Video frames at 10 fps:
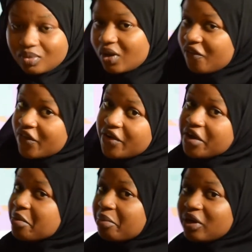
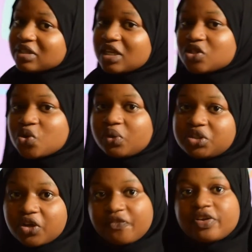Very important. You
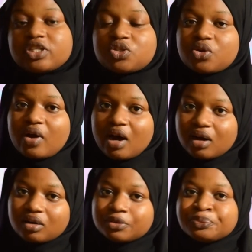wash your feet to your
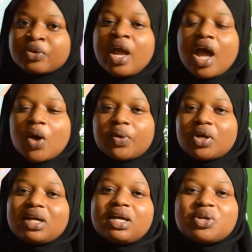ankle. And when
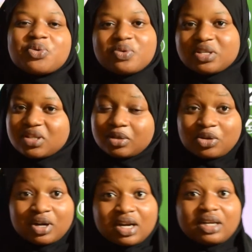you are done, you raise
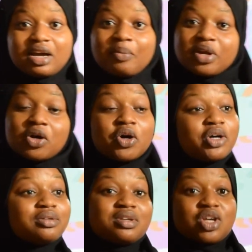your hand up and
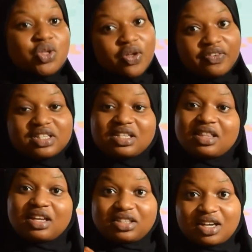you even say
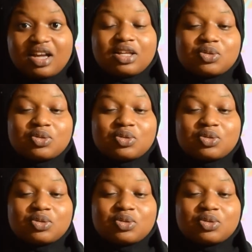the shahada.